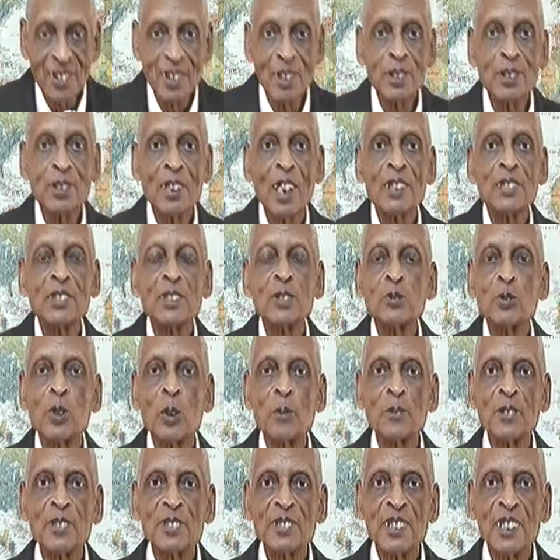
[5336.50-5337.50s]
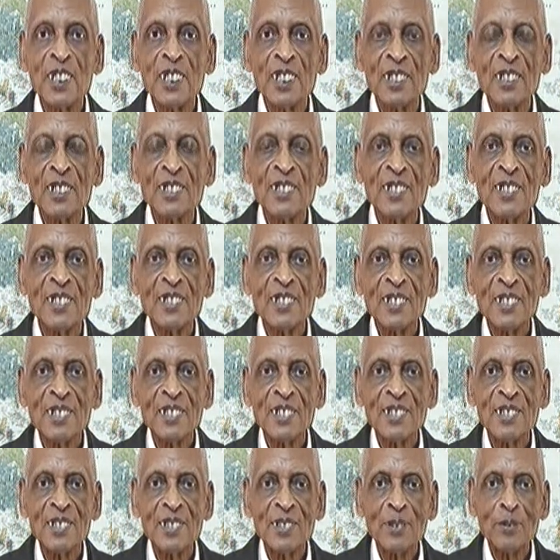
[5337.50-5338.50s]
Does not the scripture say,
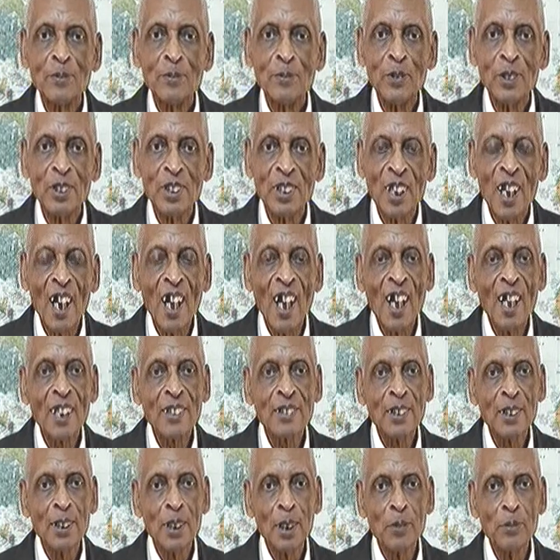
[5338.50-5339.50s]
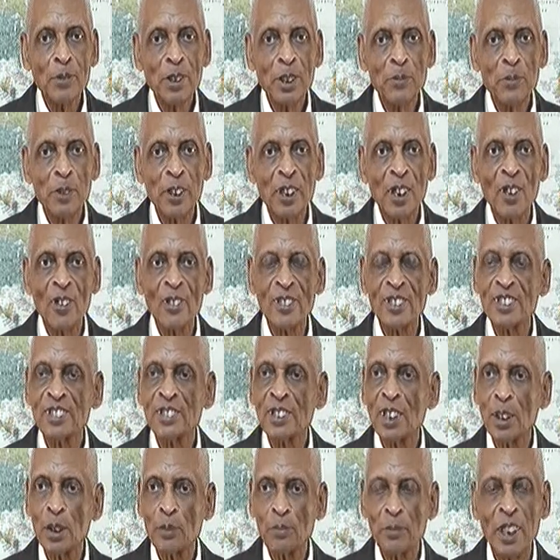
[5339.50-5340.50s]
when the God comes, he be called the
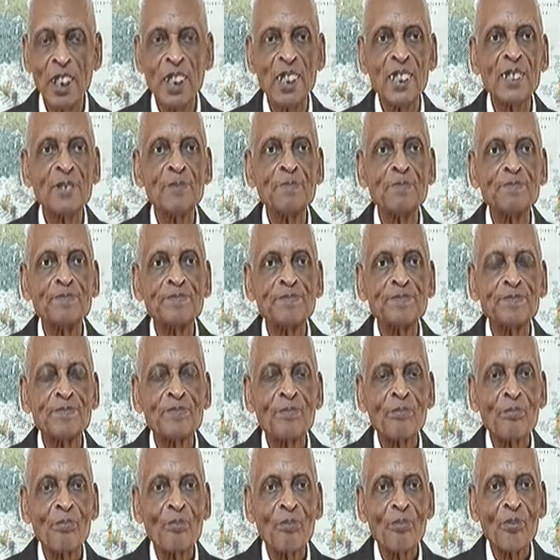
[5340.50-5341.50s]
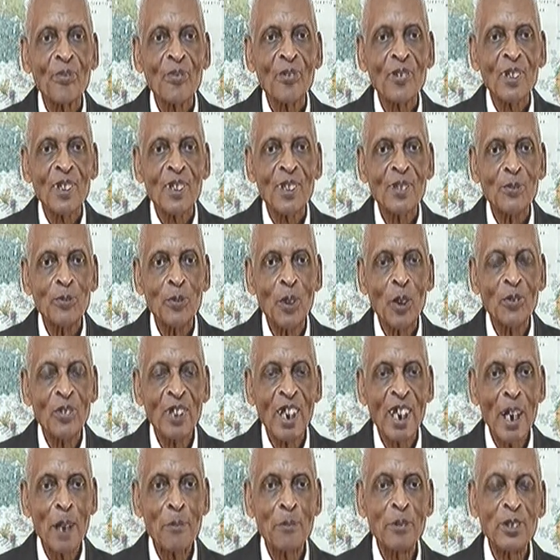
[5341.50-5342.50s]
Son of Man? What would
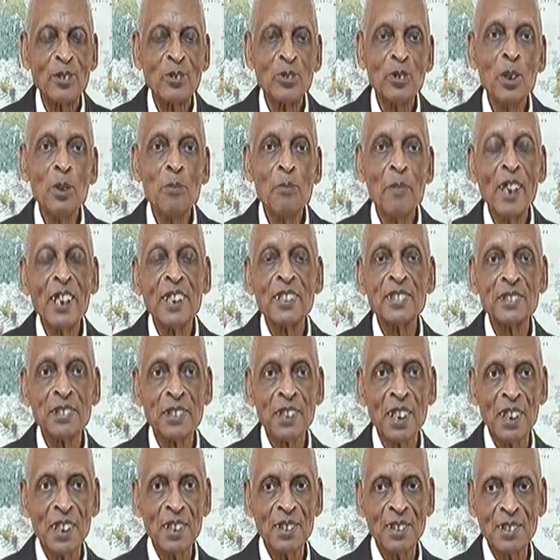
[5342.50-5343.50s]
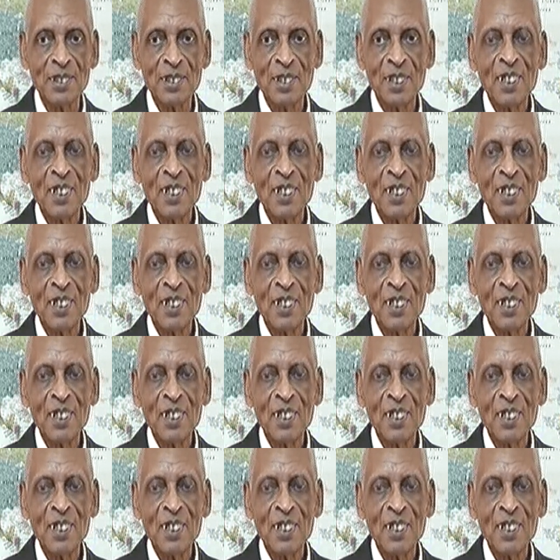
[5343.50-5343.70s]
happen? Three major things.